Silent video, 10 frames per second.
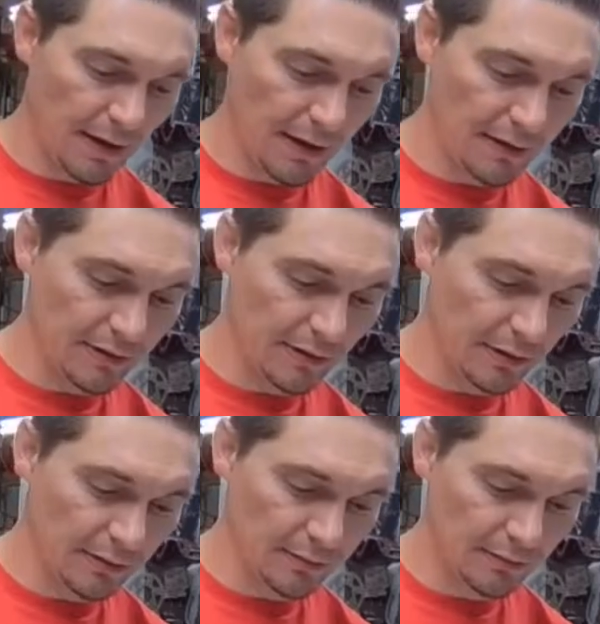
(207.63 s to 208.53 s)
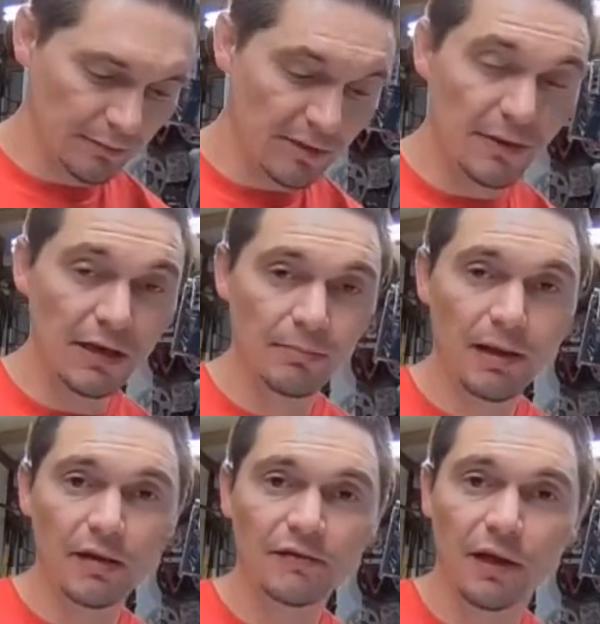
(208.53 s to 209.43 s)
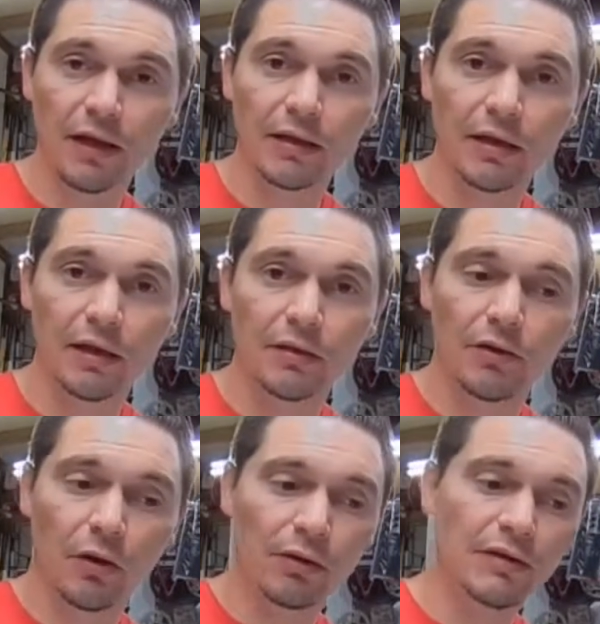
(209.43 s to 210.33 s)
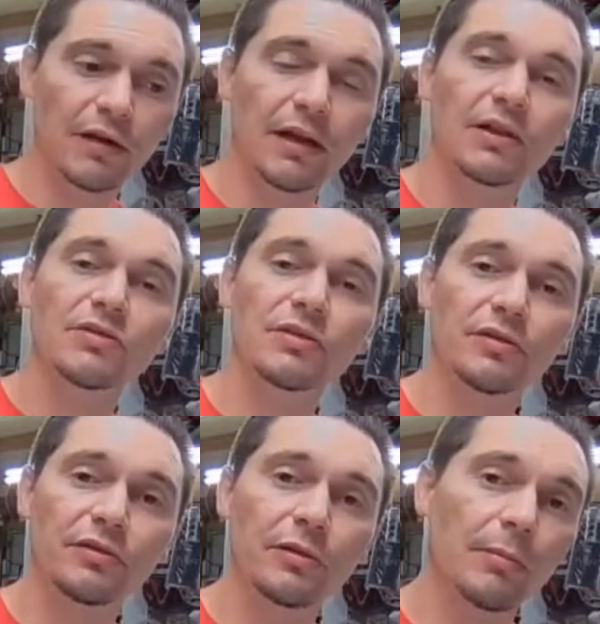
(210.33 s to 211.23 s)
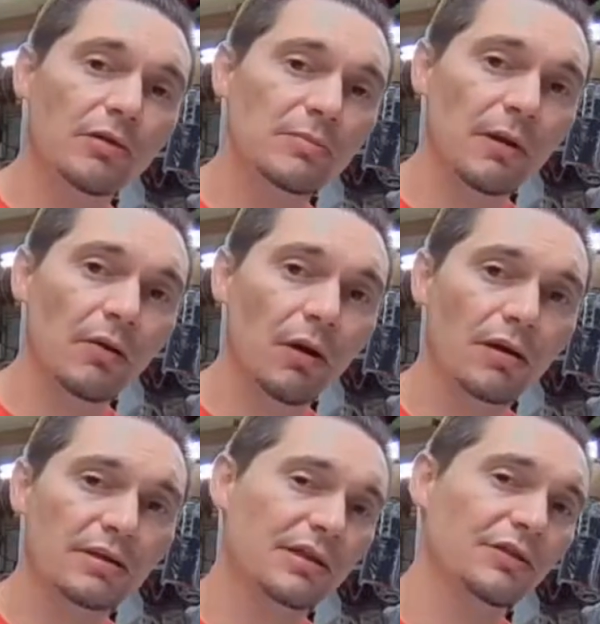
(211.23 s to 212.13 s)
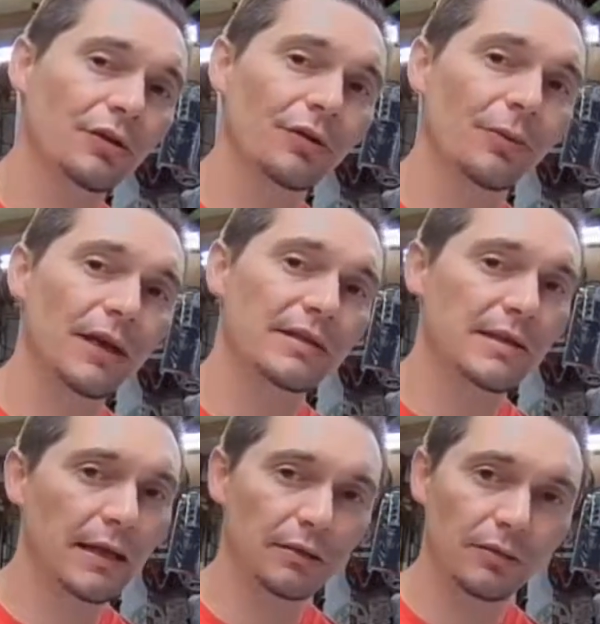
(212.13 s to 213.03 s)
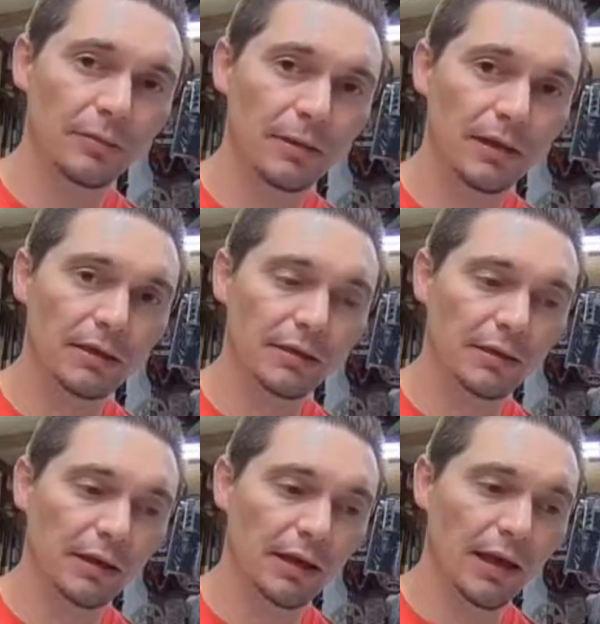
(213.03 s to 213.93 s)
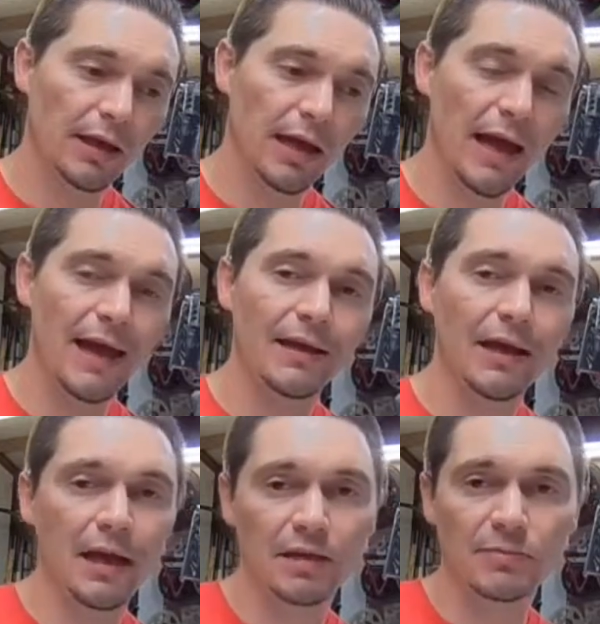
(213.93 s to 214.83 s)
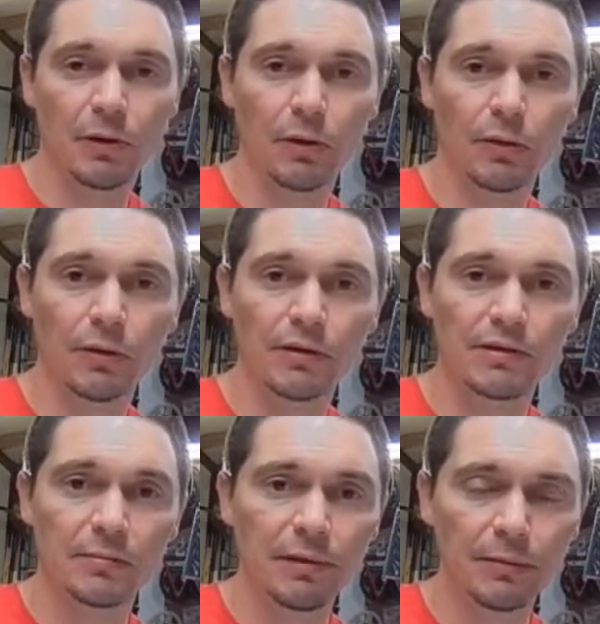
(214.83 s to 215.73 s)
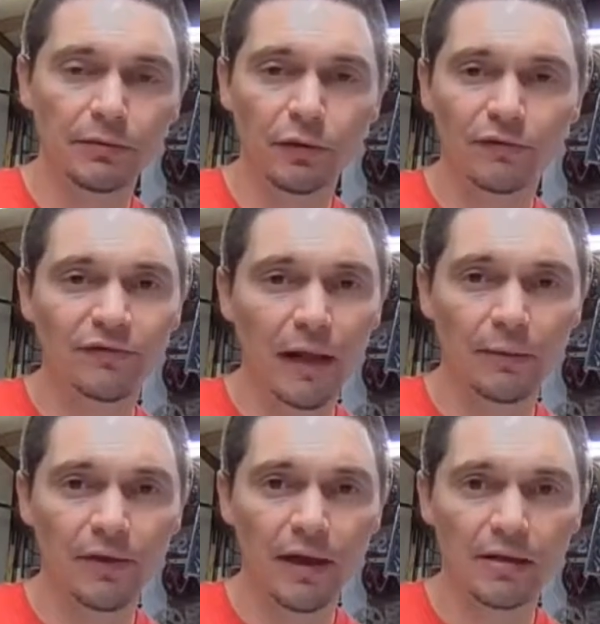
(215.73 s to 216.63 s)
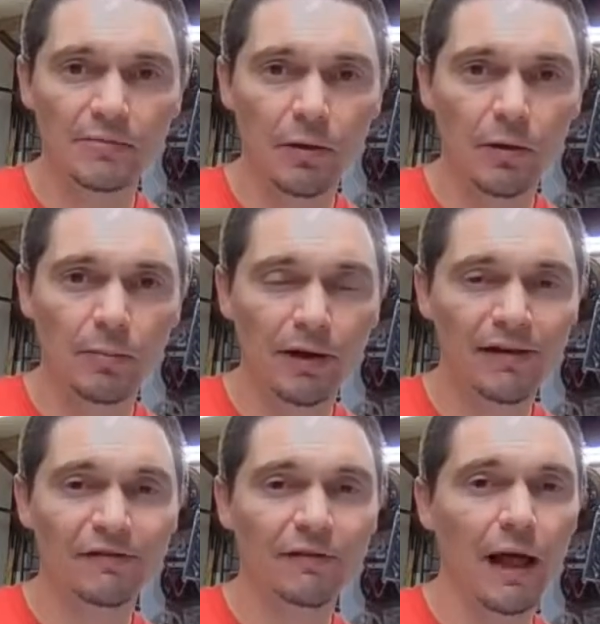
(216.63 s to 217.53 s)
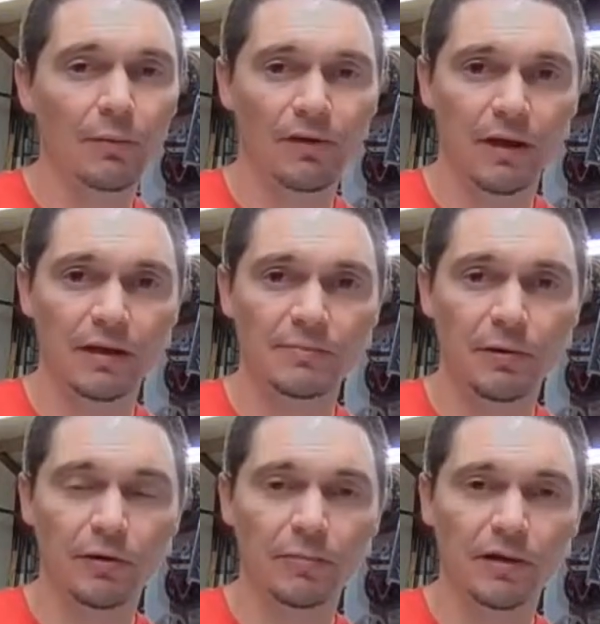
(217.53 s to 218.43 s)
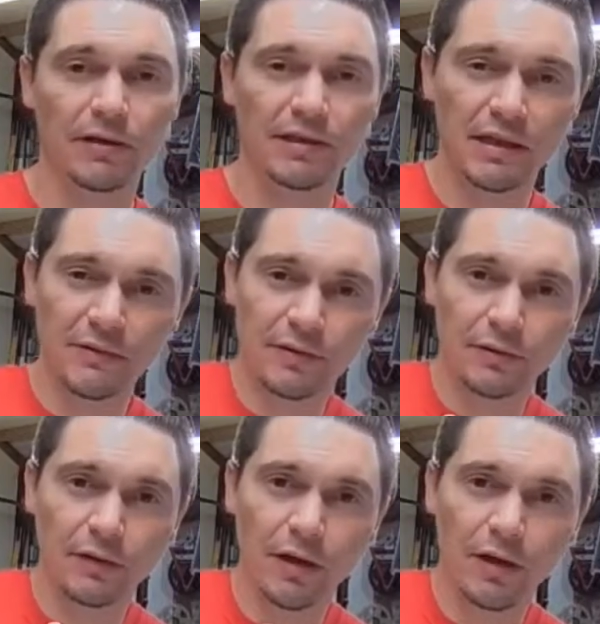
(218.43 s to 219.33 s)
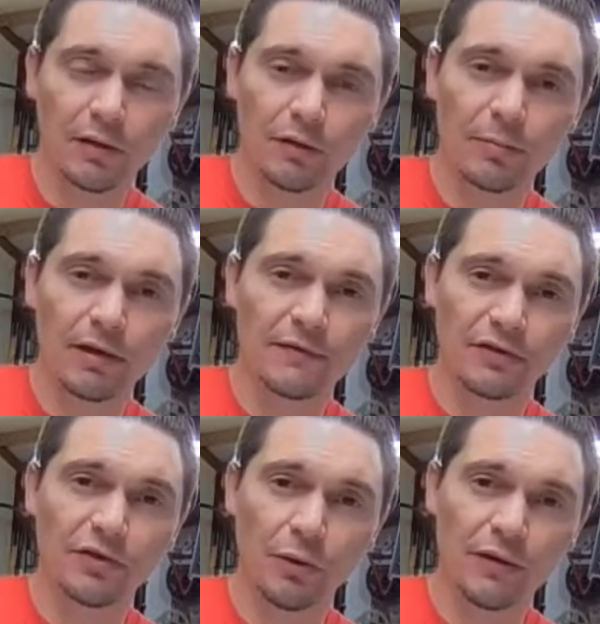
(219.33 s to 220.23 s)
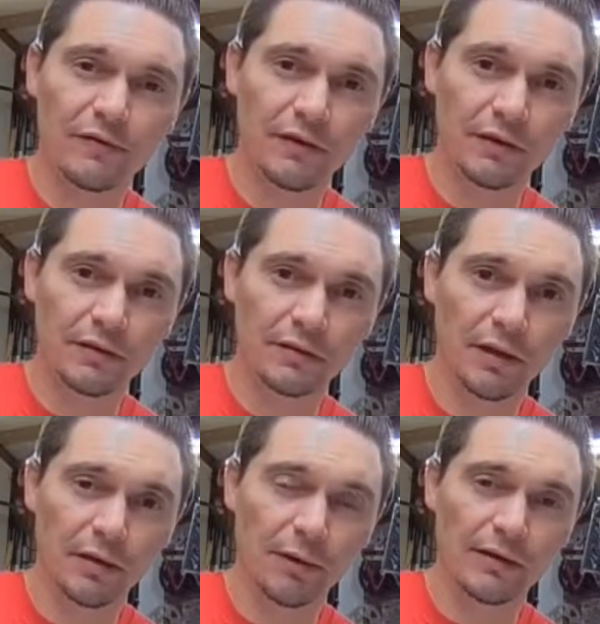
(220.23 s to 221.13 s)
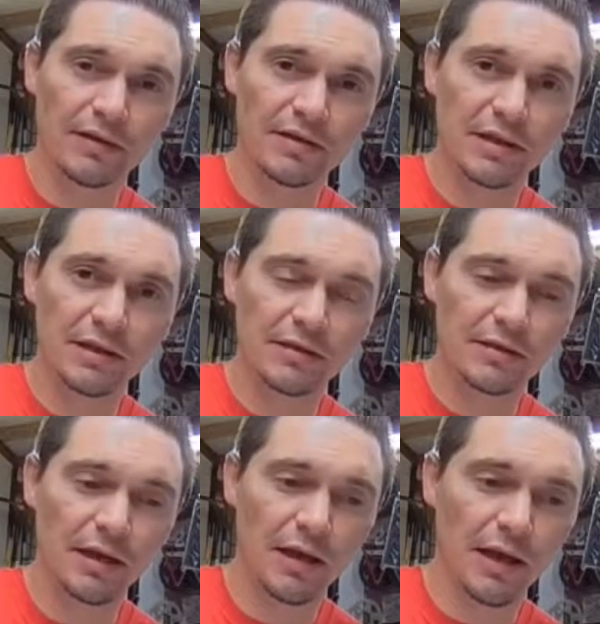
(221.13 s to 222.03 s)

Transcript: And speaking of beta flight, the only thing that I usually do to most of my quads is I turn the rates down a little bit and I add expo. Some people don't fly with expo, but I fly with expo because it gives a little bit of a doughy feeling around the sticks.